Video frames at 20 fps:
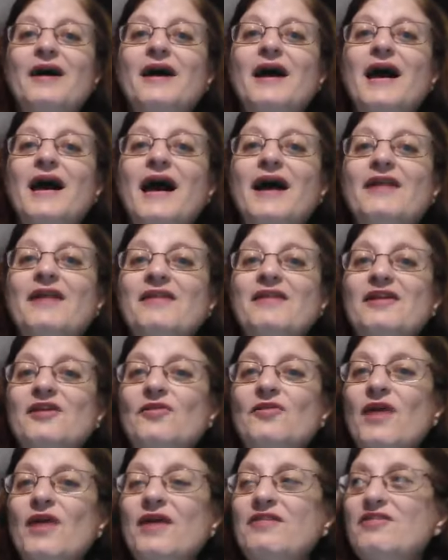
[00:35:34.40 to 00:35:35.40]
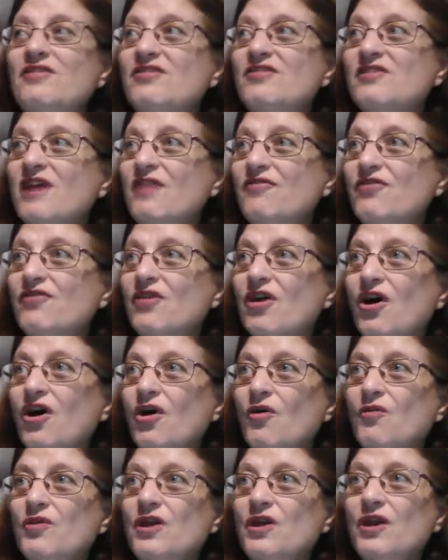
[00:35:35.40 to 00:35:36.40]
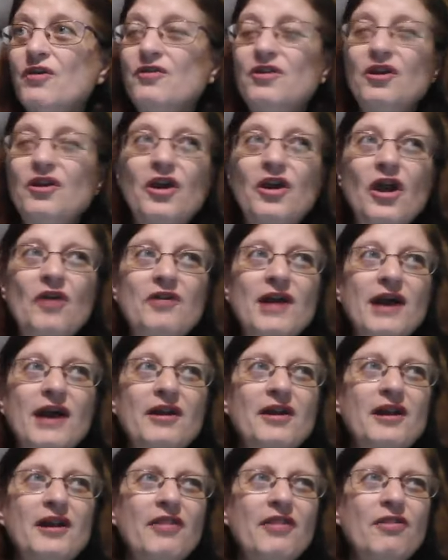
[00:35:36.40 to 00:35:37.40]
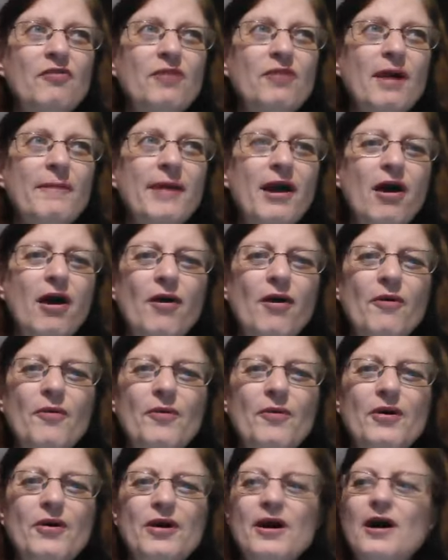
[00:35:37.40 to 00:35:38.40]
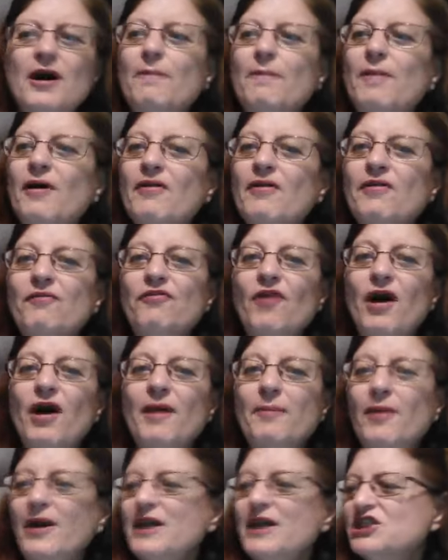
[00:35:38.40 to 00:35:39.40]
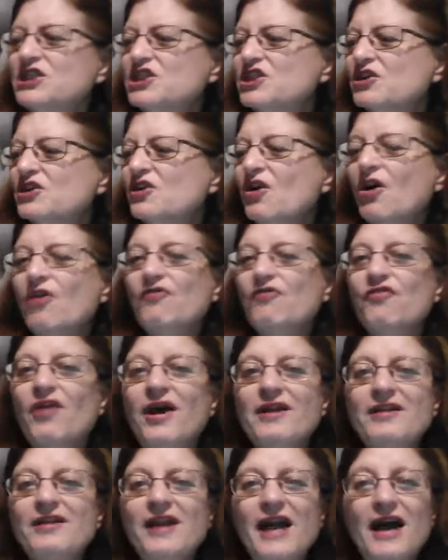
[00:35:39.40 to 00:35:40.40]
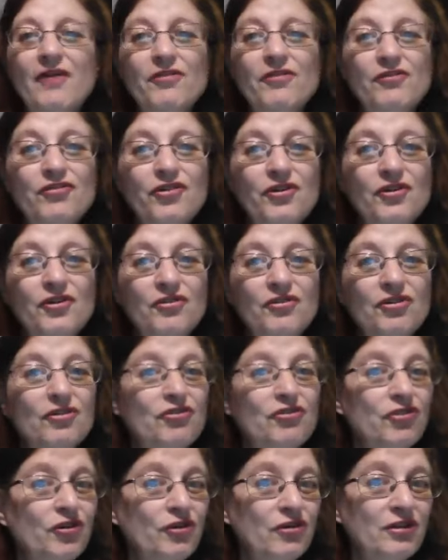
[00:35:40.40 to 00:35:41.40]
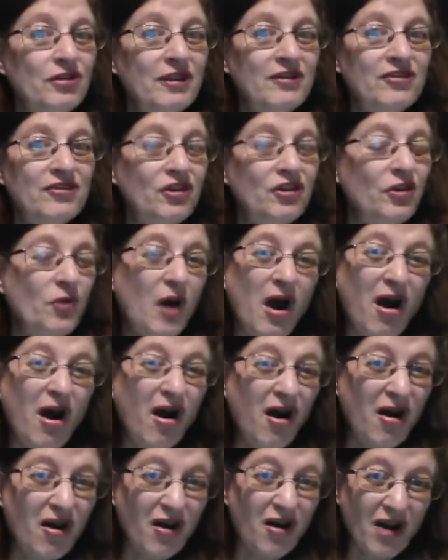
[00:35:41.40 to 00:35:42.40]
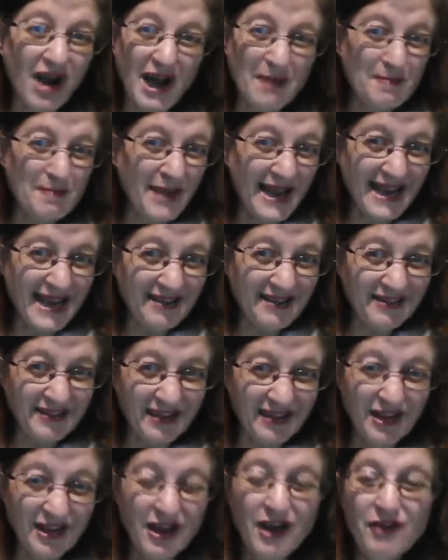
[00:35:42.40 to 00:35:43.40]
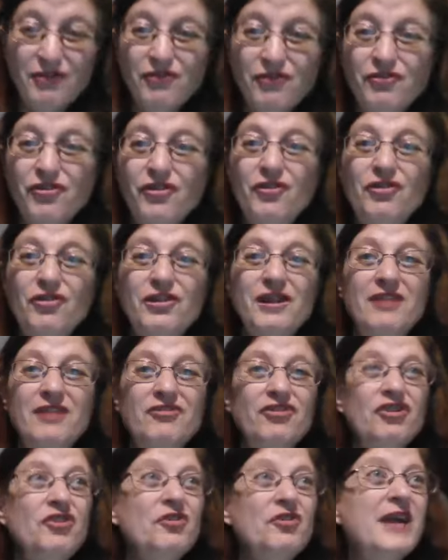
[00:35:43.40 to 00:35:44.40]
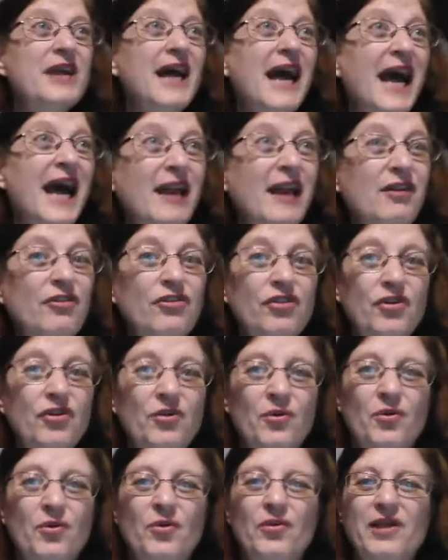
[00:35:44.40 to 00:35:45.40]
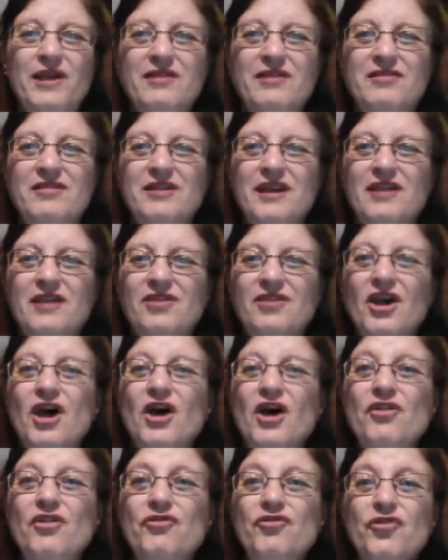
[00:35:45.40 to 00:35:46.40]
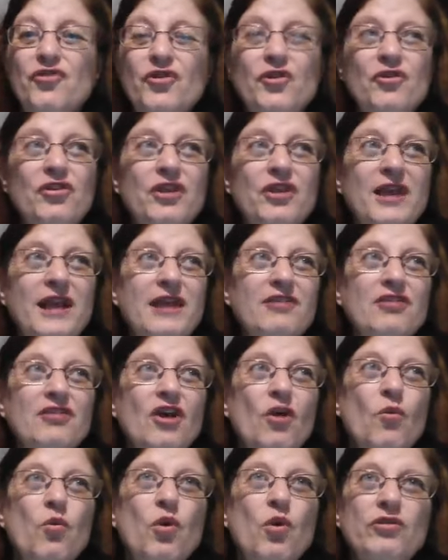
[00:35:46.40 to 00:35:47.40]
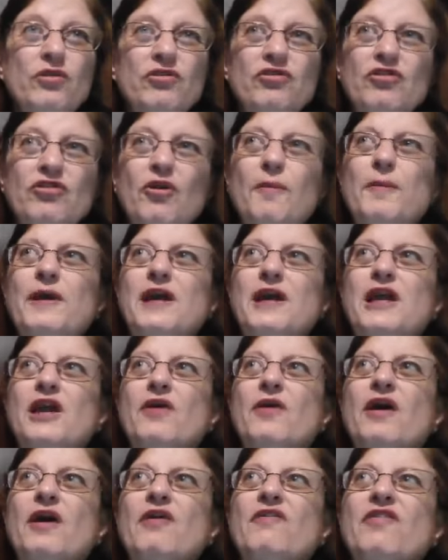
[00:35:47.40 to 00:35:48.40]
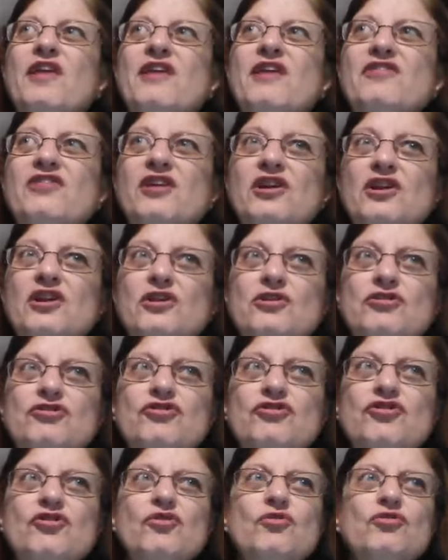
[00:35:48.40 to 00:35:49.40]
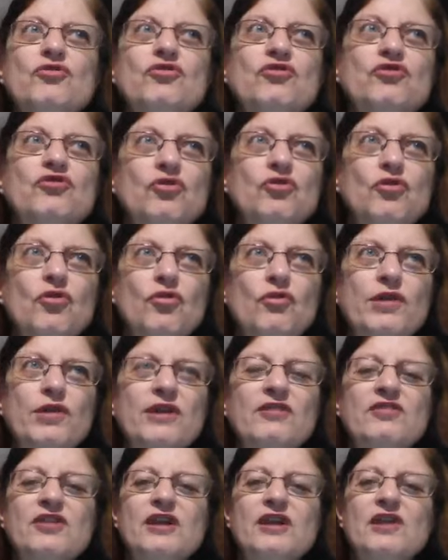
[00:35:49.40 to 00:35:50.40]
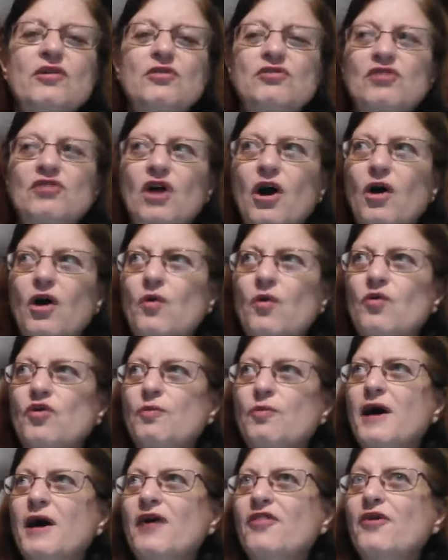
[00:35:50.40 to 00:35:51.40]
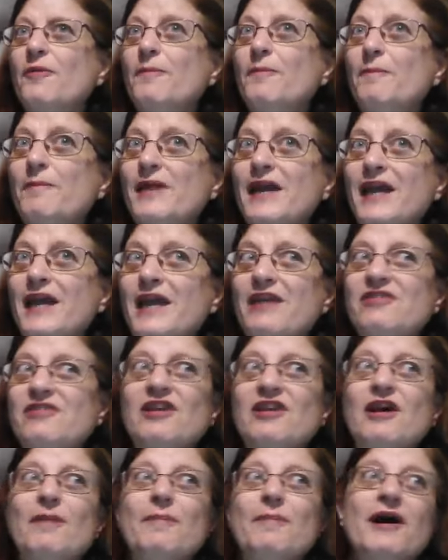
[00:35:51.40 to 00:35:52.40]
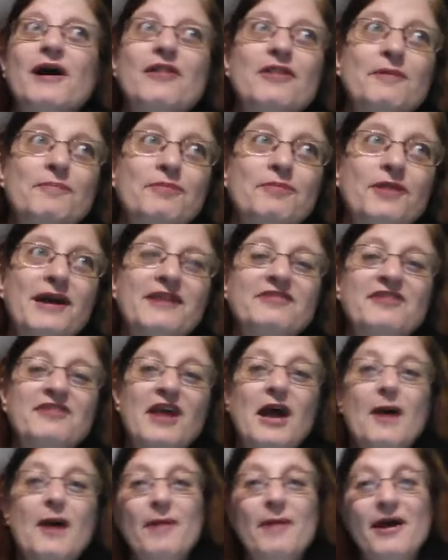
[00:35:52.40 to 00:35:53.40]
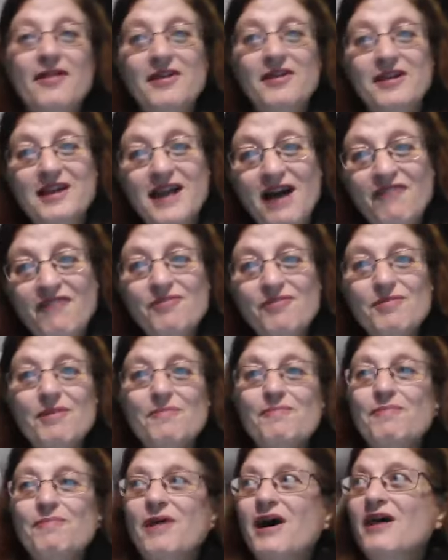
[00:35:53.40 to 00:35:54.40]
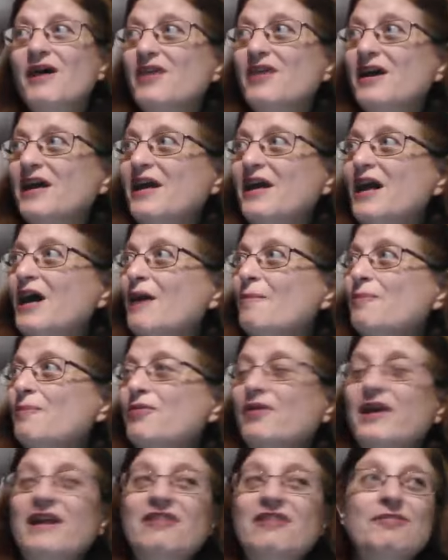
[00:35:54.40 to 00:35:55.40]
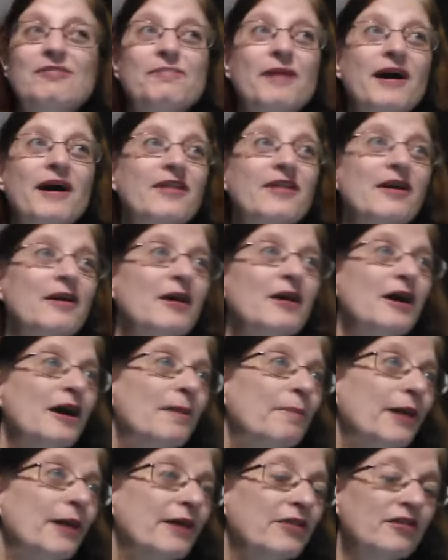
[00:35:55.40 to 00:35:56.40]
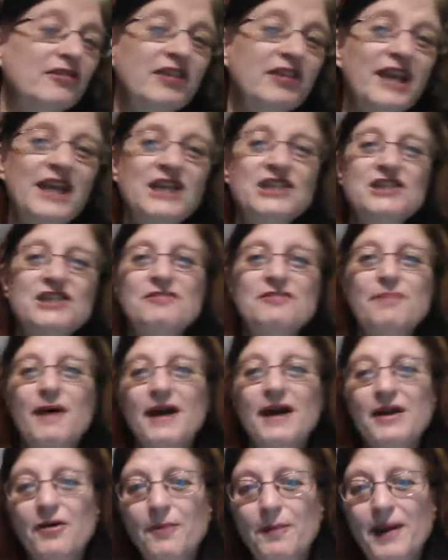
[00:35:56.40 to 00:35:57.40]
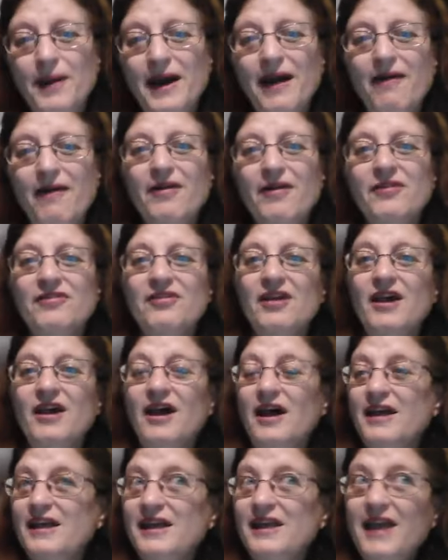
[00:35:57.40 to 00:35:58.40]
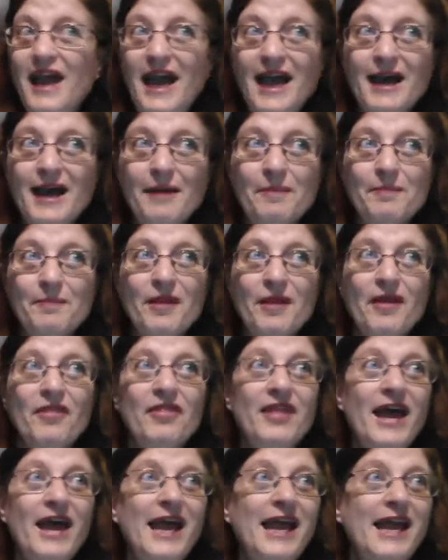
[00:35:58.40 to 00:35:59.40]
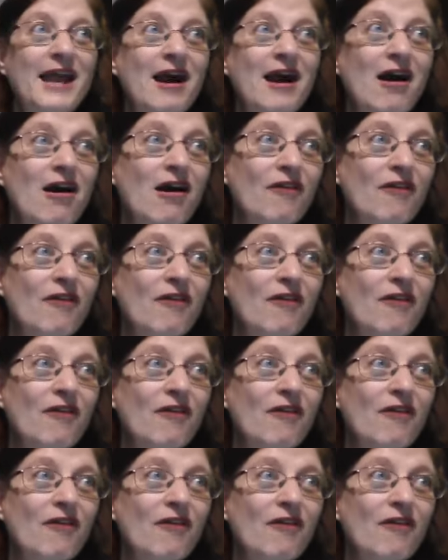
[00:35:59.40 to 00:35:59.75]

and you then discover a whole new, you know, go down another rabbit hole. But the vibration of finding out the truth is you are amazing. The truth is you can do all these things. The truth is what's stopping you are these illusional stories that you're told by the media, by the press, by the government, by the priests, by the teachers, by your parents. Yeah, they are